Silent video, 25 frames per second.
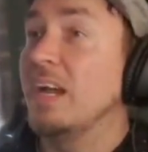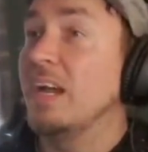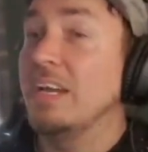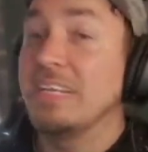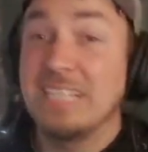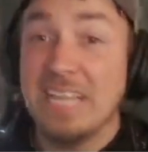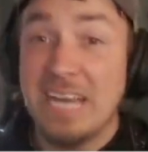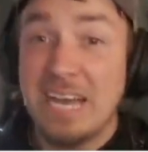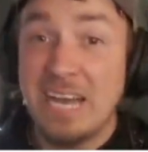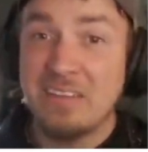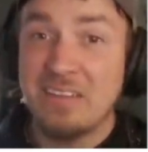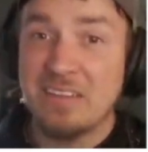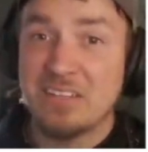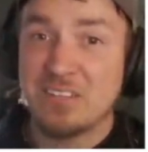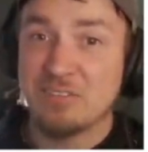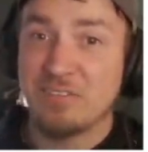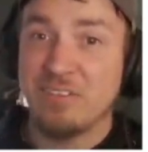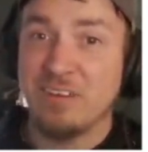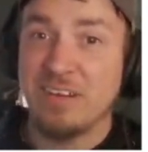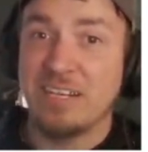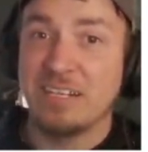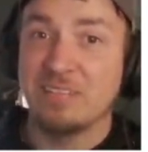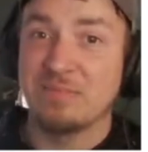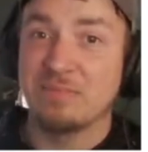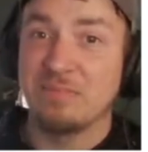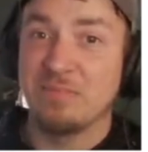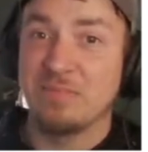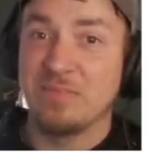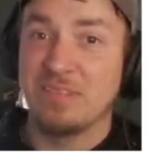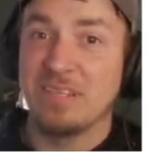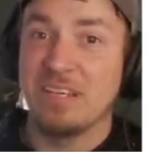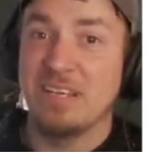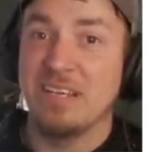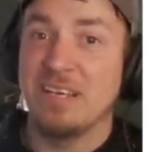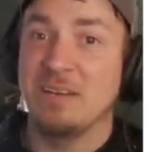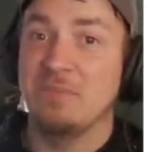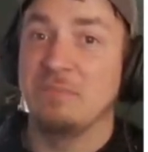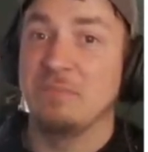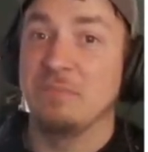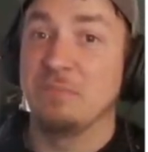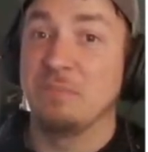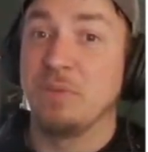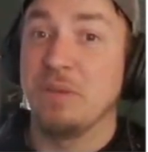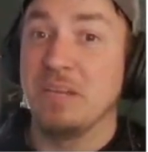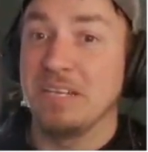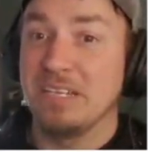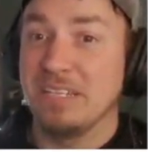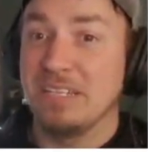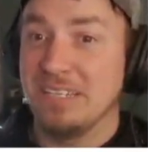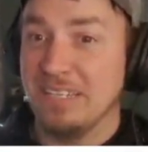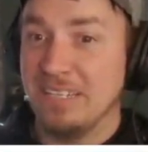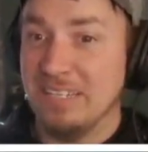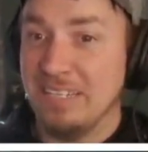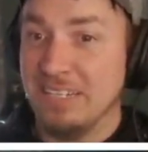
Yeah, that's right. But,